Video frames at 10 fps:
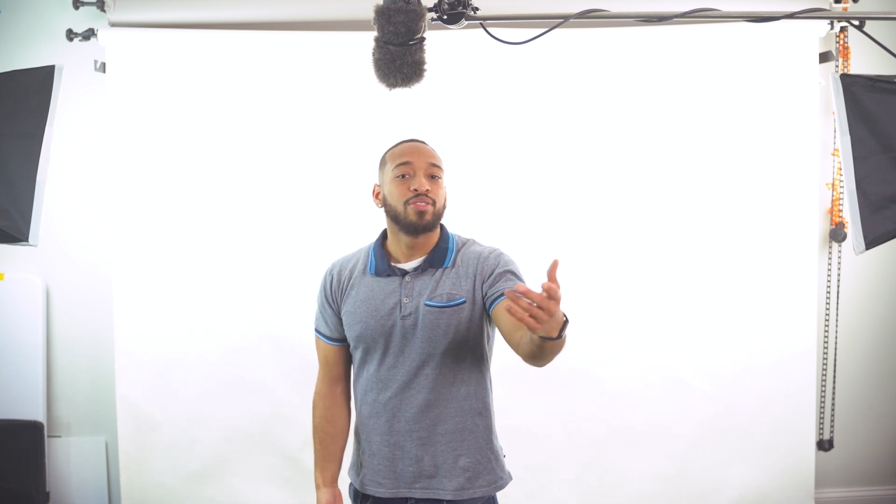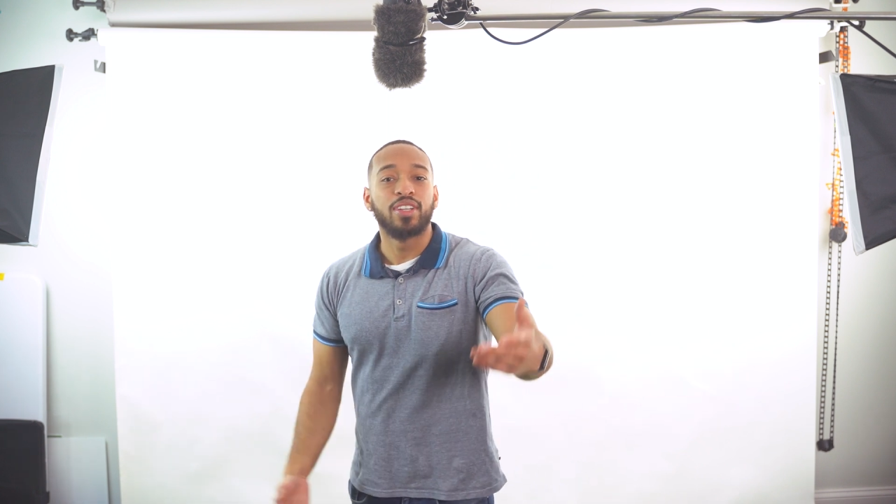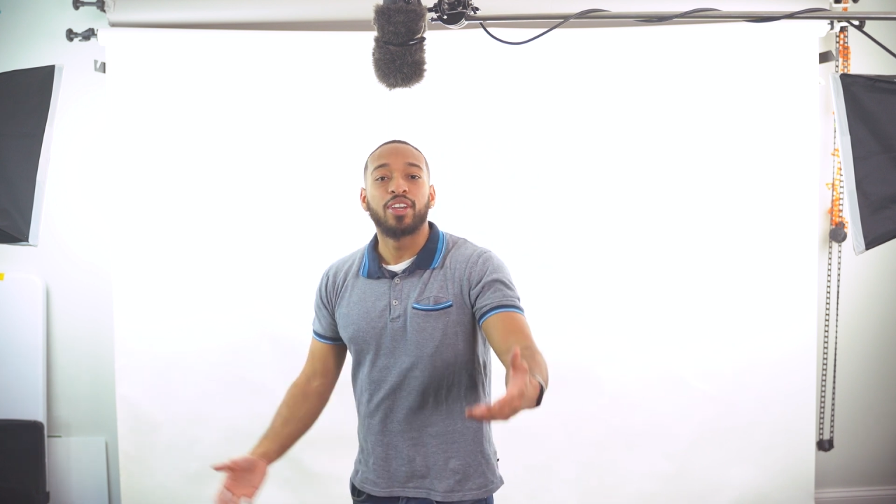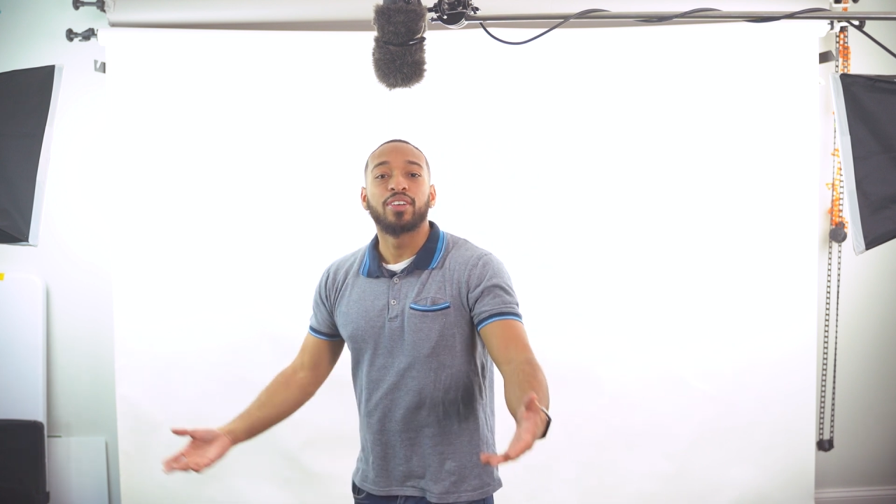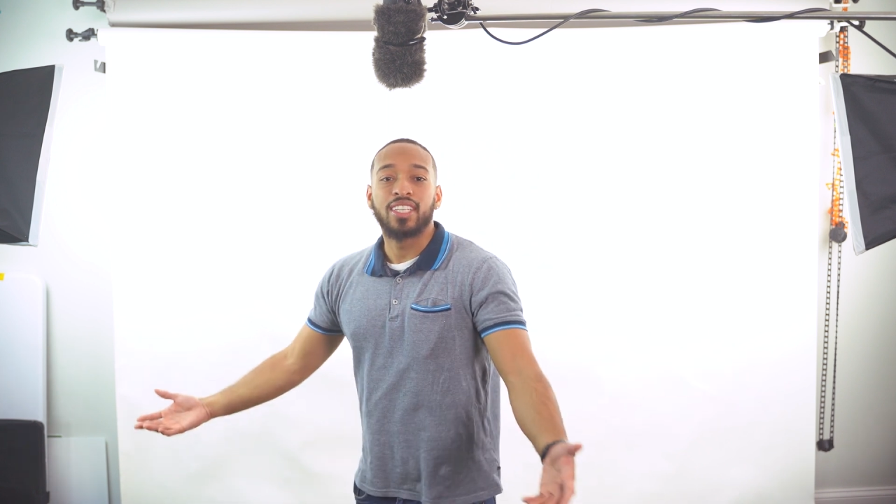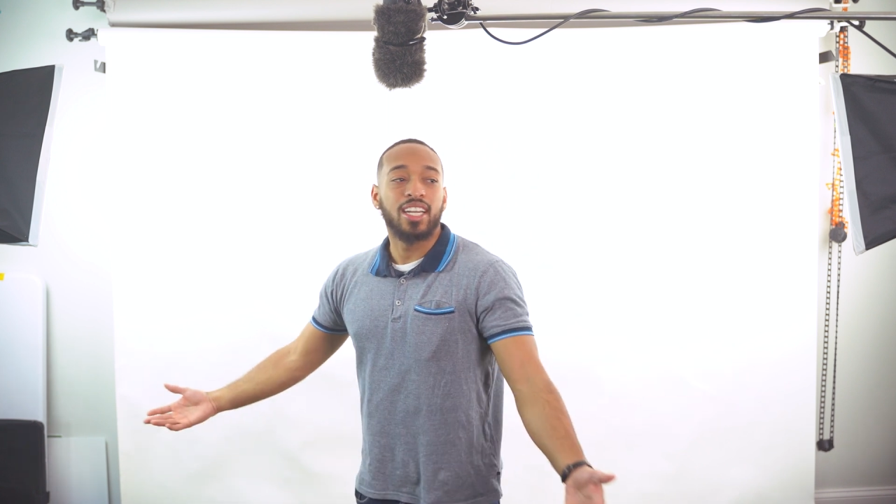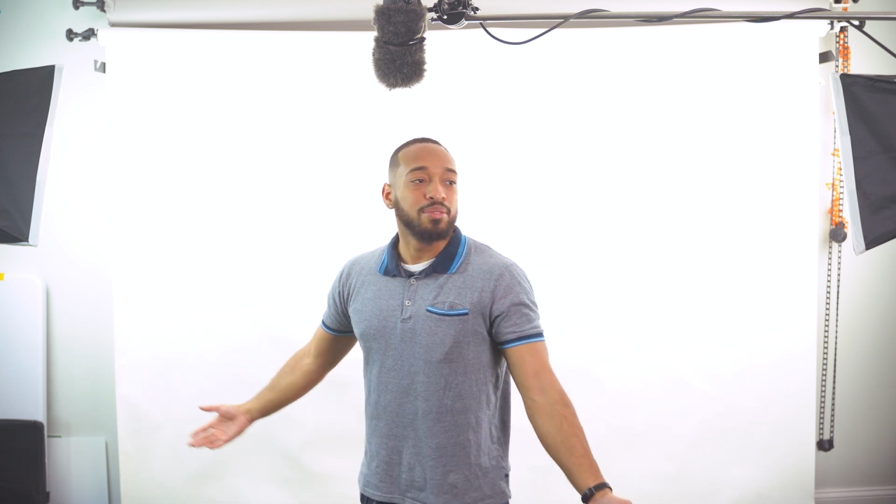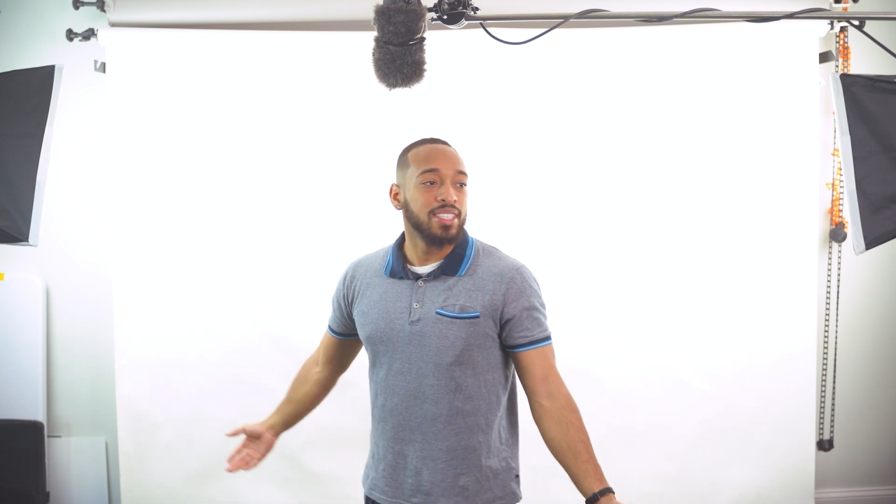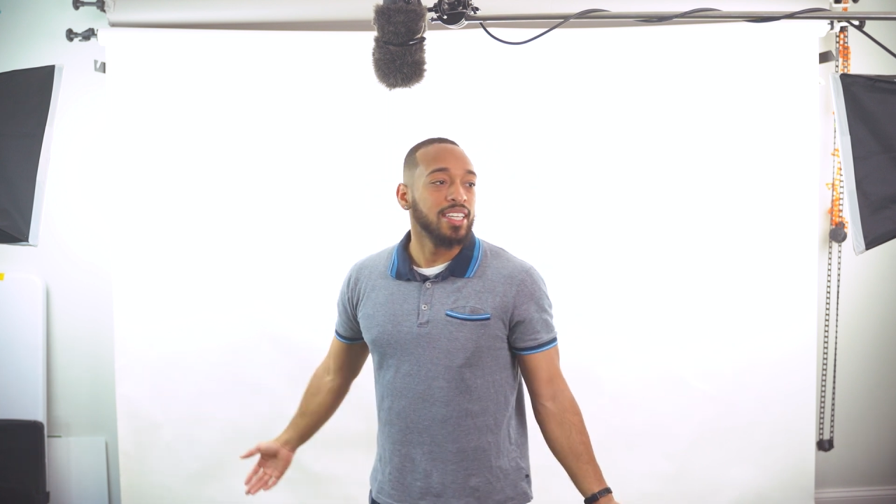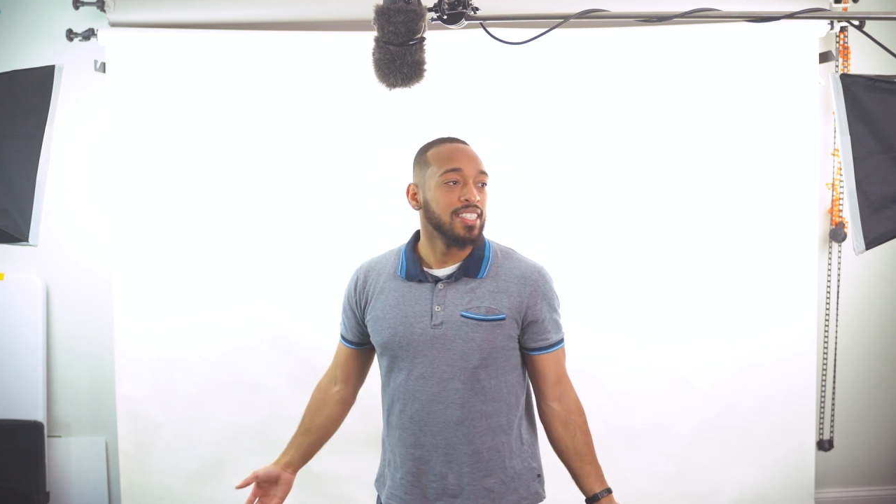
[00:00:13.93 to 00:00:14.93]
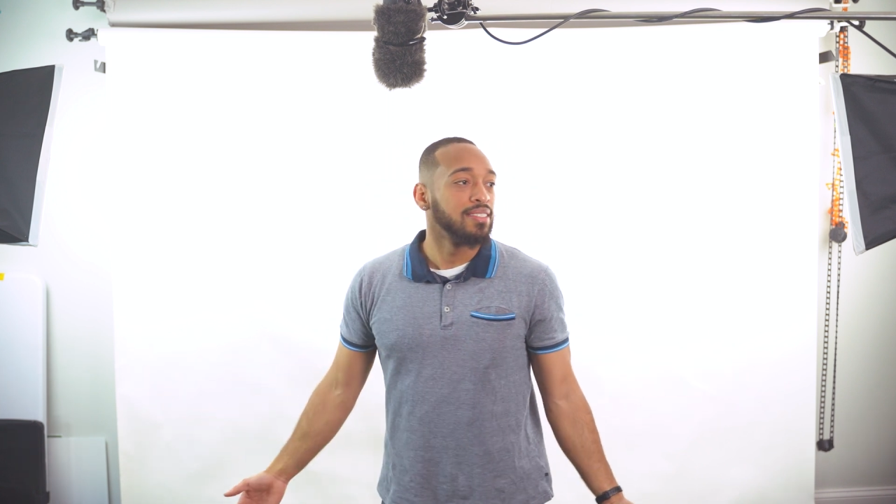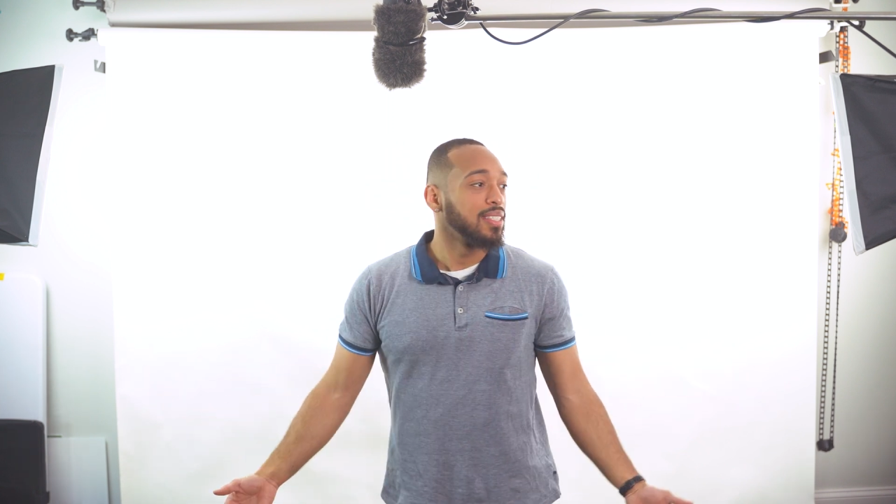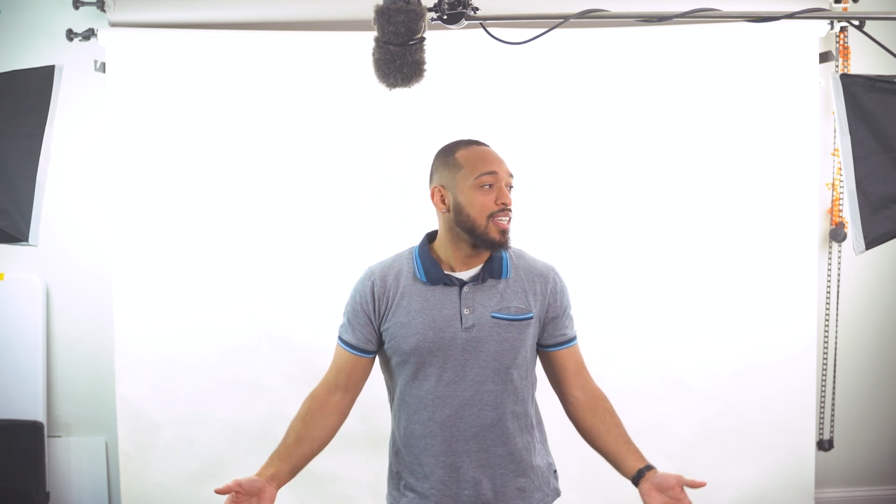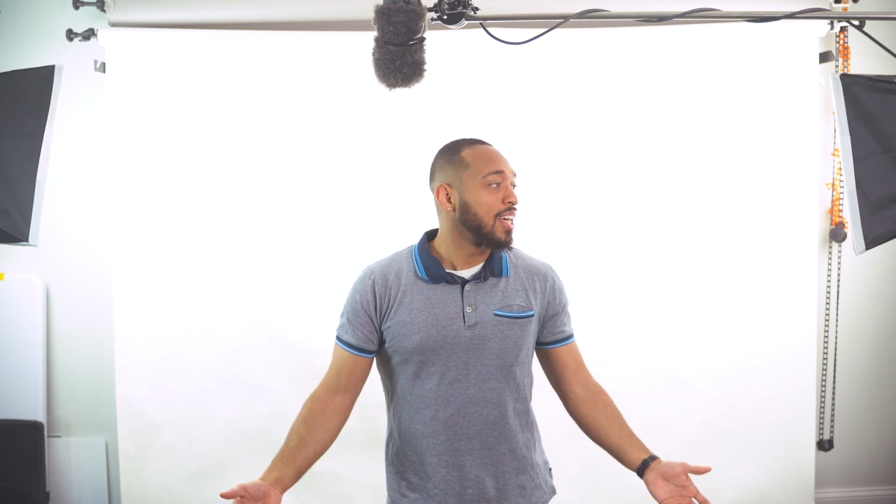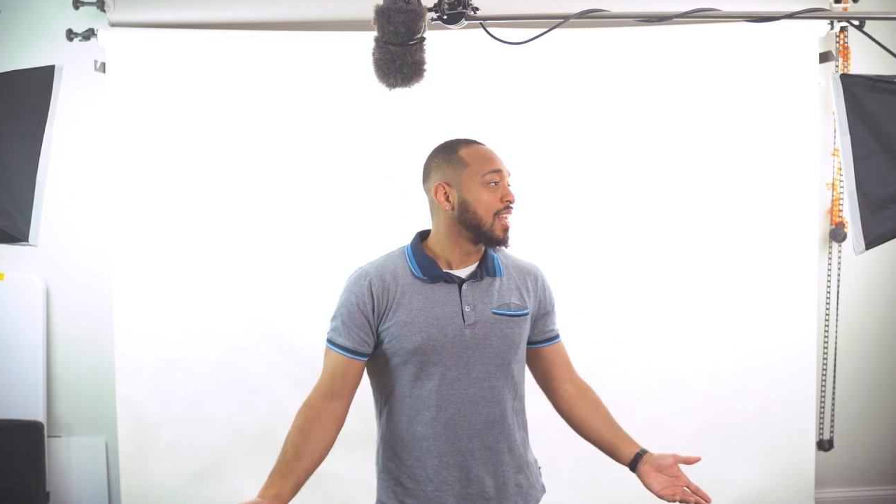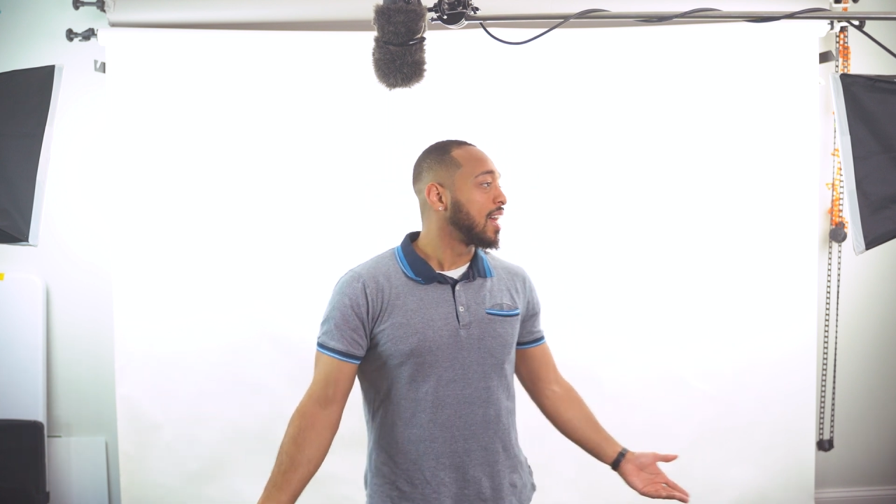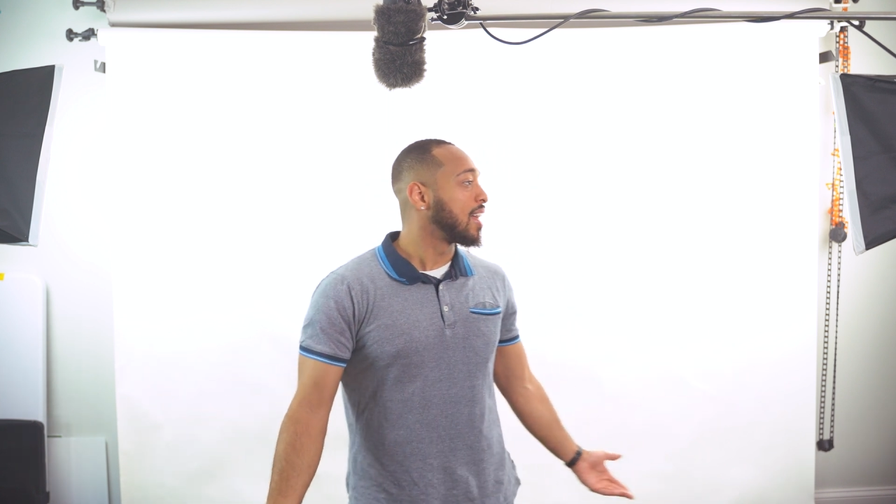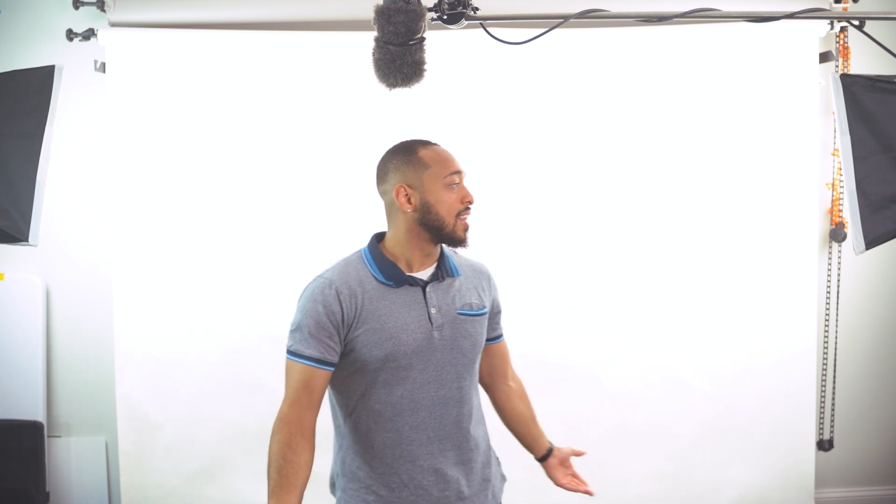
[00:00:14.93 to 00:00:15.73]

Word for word: video setup seems a,